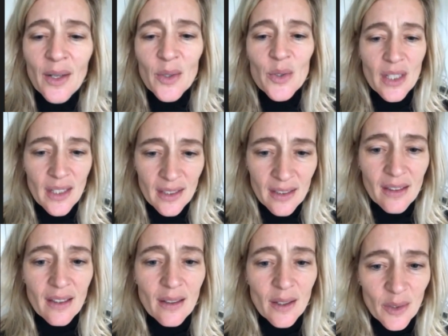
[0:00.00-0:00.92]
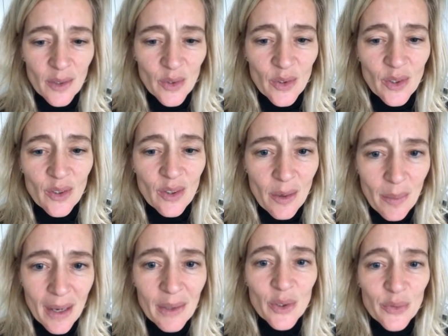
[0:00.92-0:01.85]
and the
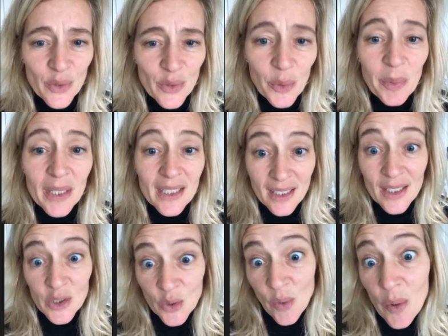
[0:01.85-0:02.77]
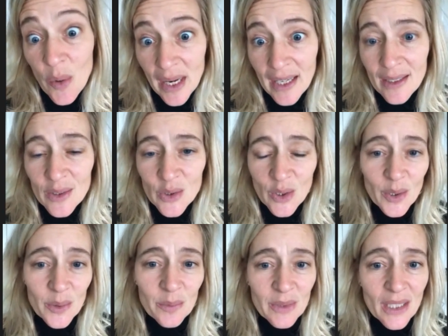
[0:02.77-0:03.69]
amount of newbies is growing. So
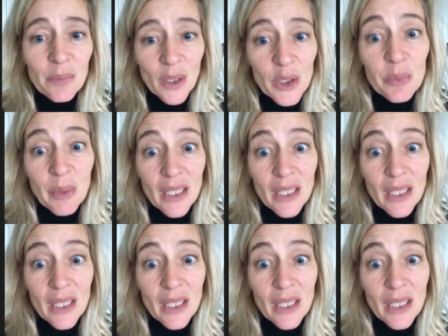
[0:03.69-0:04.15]
that must be